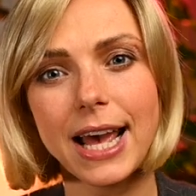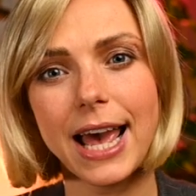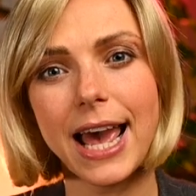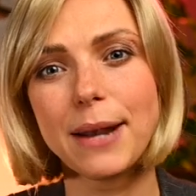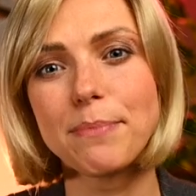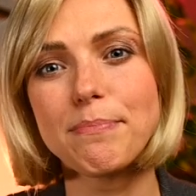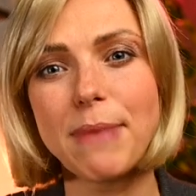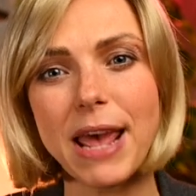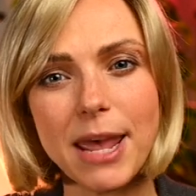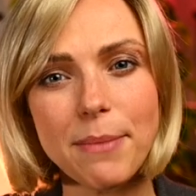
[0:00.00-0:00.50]

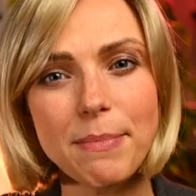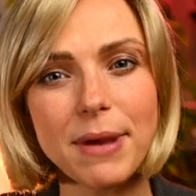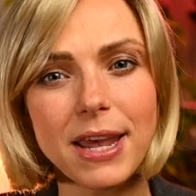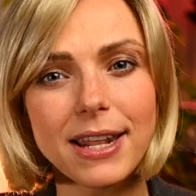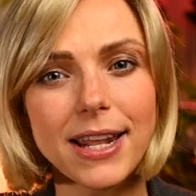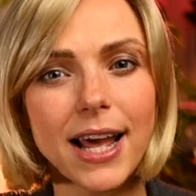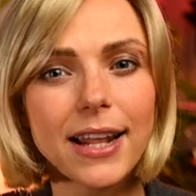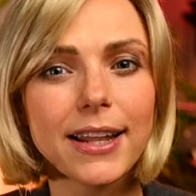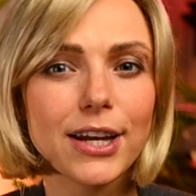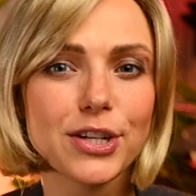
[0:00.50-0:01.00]
And maybe
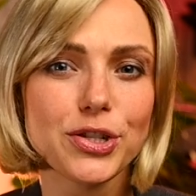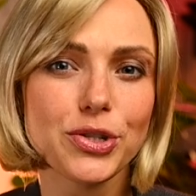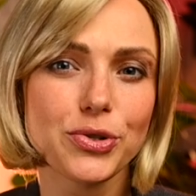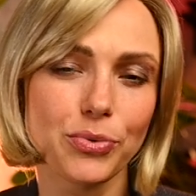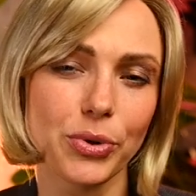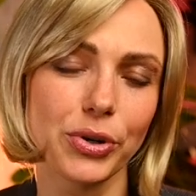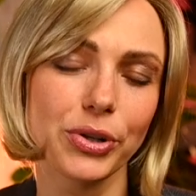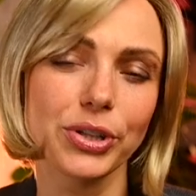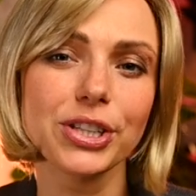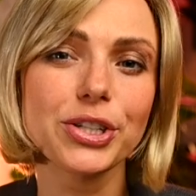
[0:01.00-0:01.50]
that has
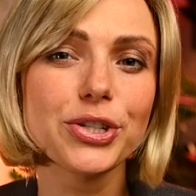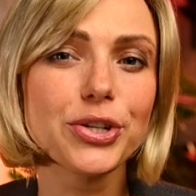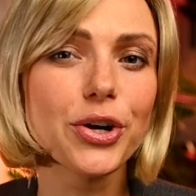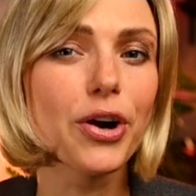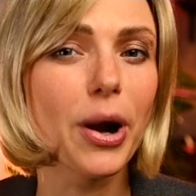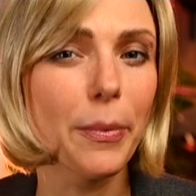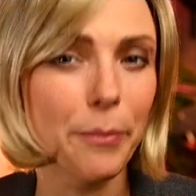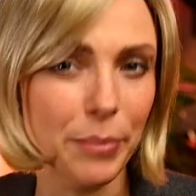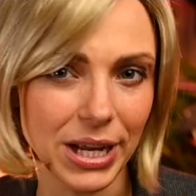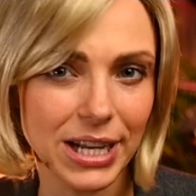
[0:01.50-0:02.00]
ruined
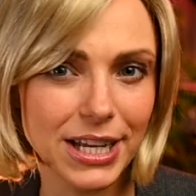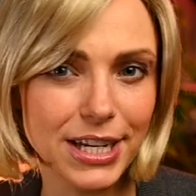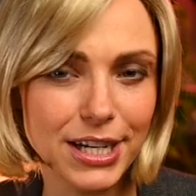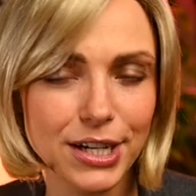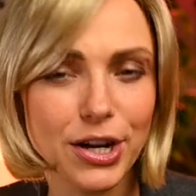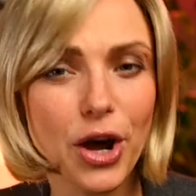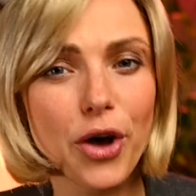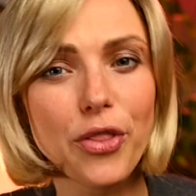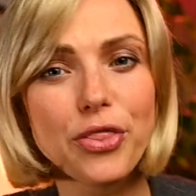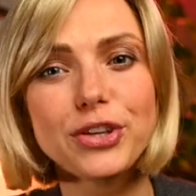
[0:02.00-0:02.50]
your
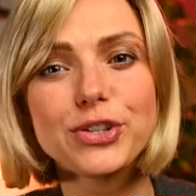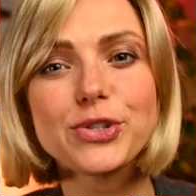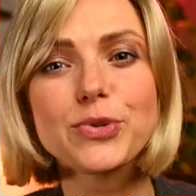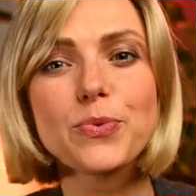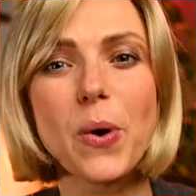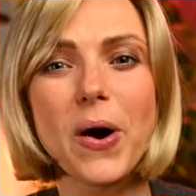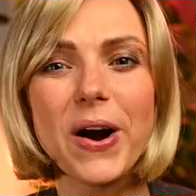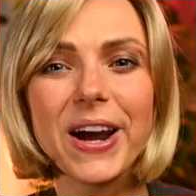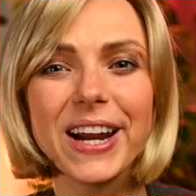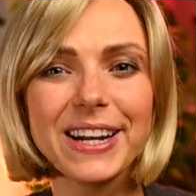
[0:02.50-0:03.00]
opinion on this
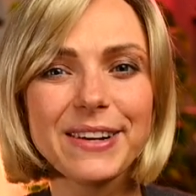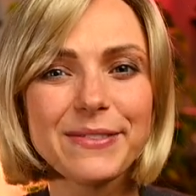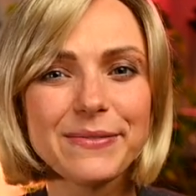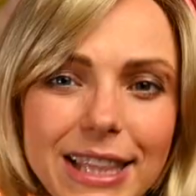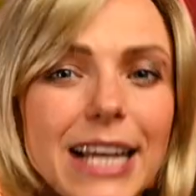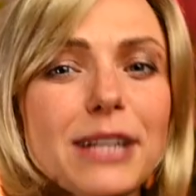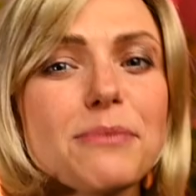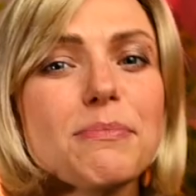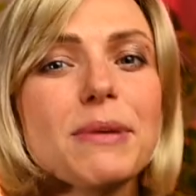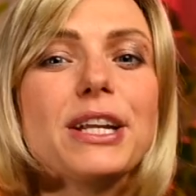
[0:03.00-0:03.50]
wine?
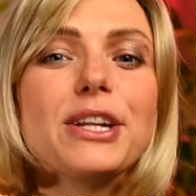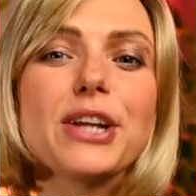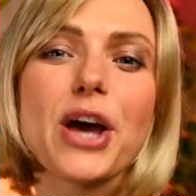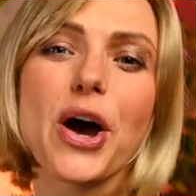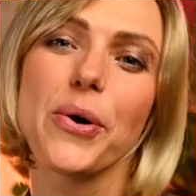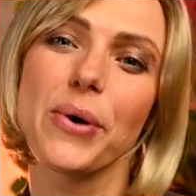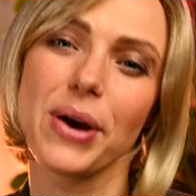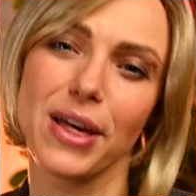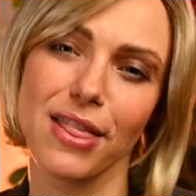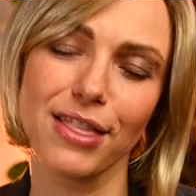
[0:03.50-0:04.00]
Let me
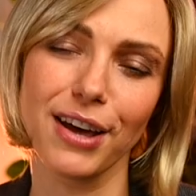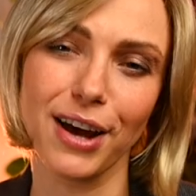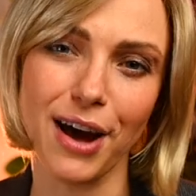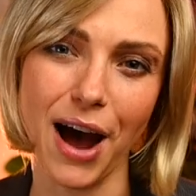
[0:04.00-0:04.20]
know in the